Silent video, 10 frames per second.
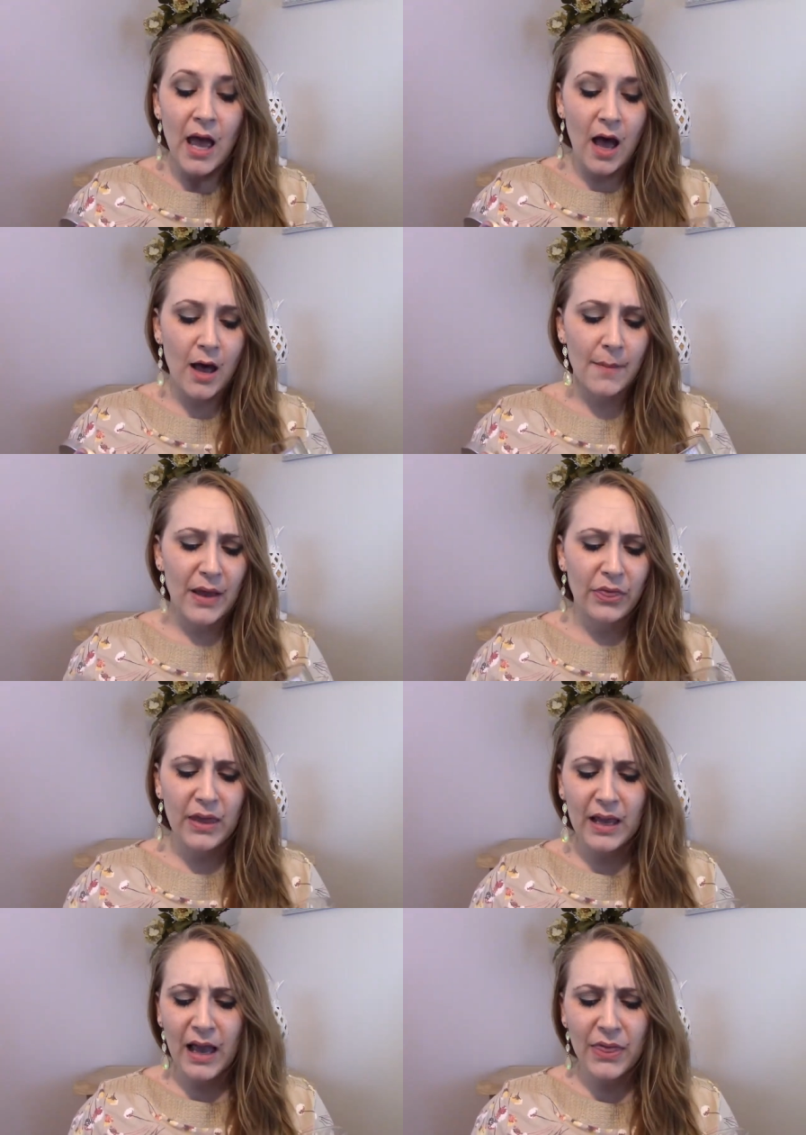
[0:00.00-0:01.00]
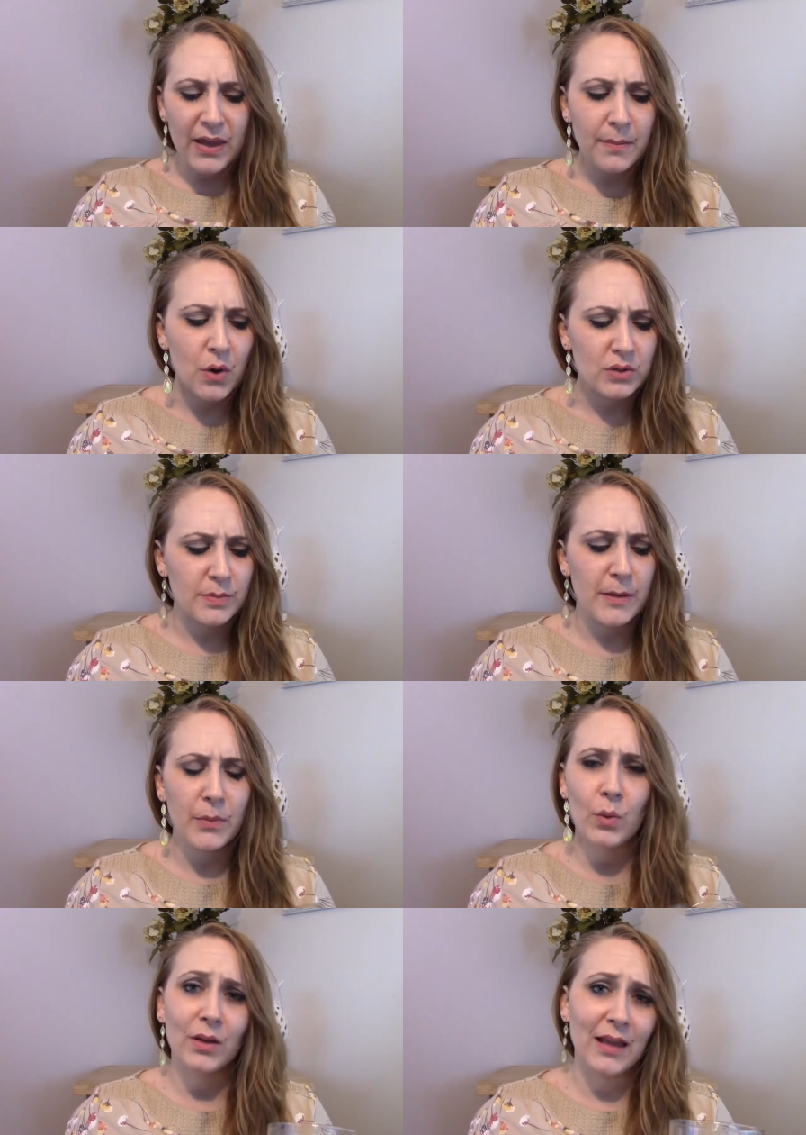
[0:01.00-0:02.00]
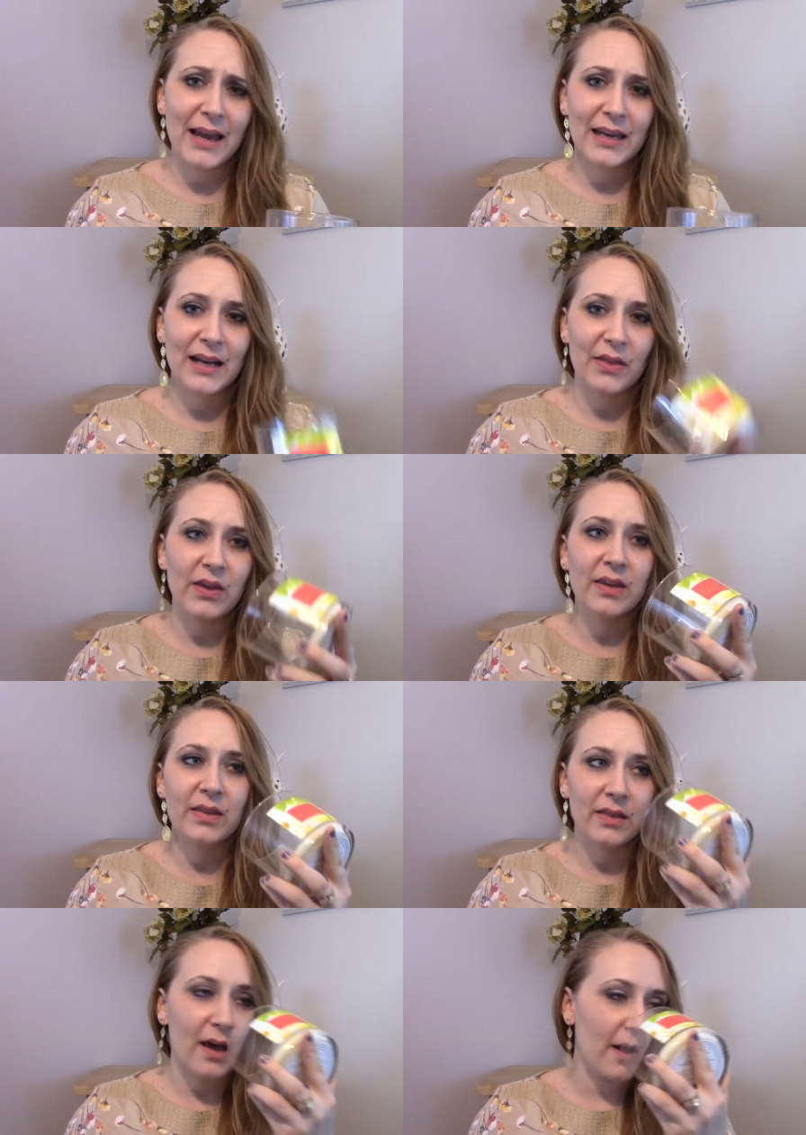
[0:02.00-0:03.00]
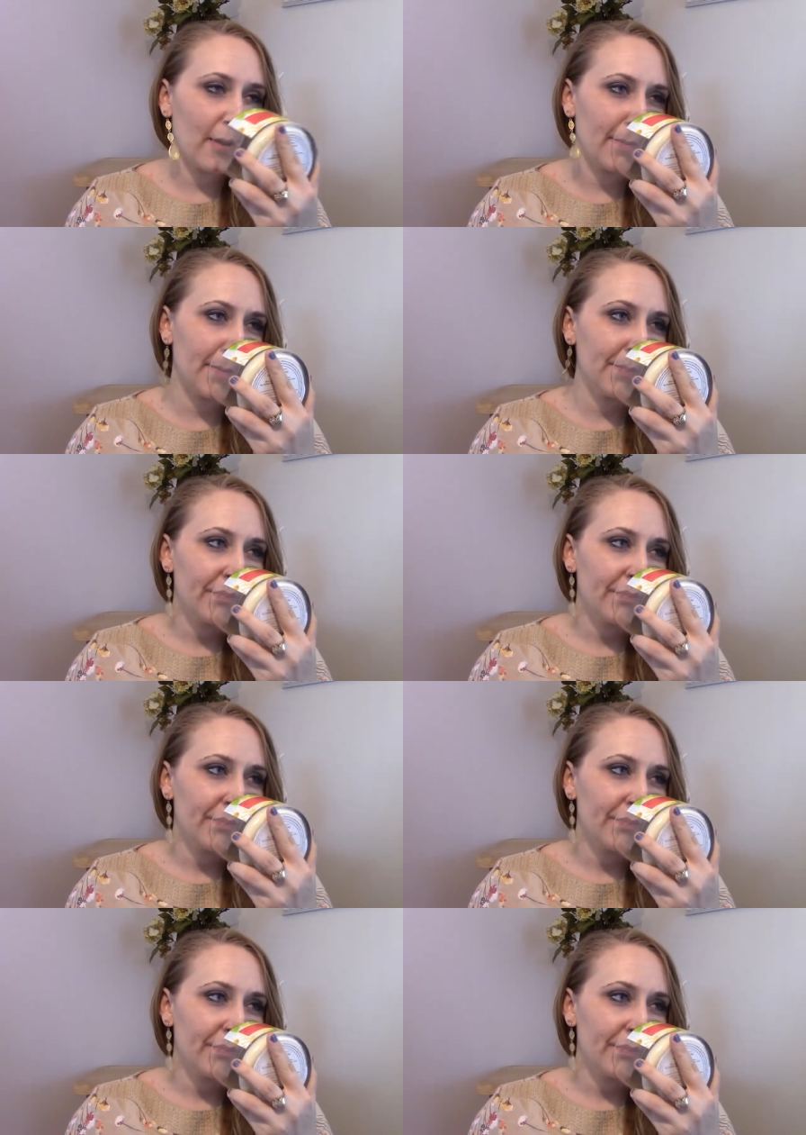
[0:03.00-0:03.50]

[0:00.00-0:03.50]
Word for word: Um, I think I think most people will like it. I think um,